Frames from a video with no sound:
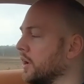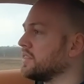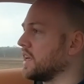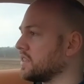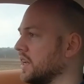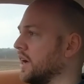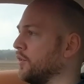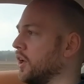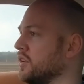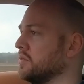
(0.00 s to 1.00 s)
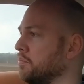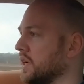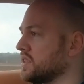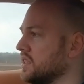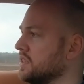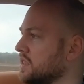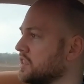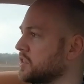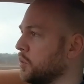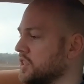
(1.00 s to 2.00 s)
It doesn't have loads of buttons and
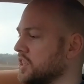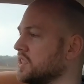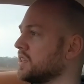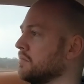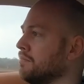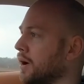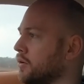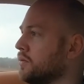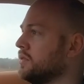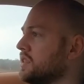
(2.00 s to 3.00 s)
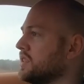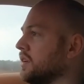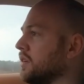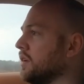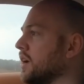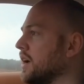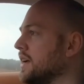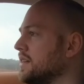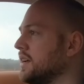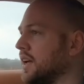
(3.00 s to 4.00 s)
switches and modes and
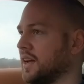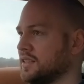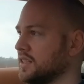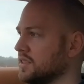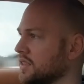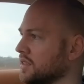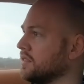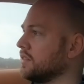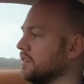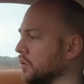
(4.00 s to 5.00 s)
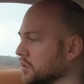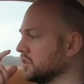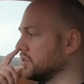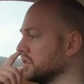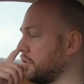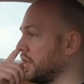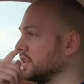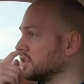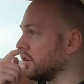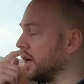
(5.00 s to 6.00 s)
indicators and all sorts of
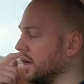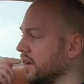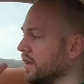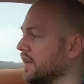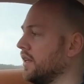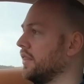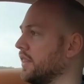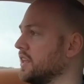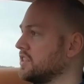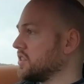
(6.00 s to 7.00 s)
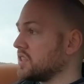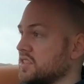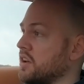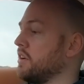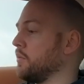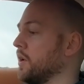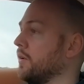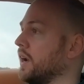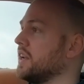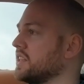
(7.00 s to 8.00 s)
things on it. It's just a steering wheel,
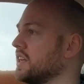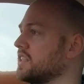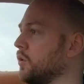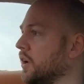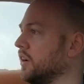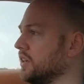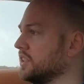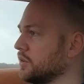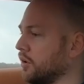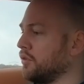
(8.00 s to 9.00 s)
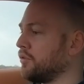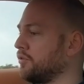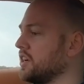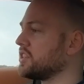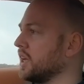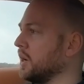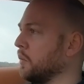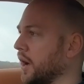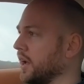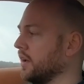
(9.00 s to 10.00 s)
and it's quite nice. It's quite refreshing in a
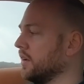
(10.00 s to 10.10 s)
way.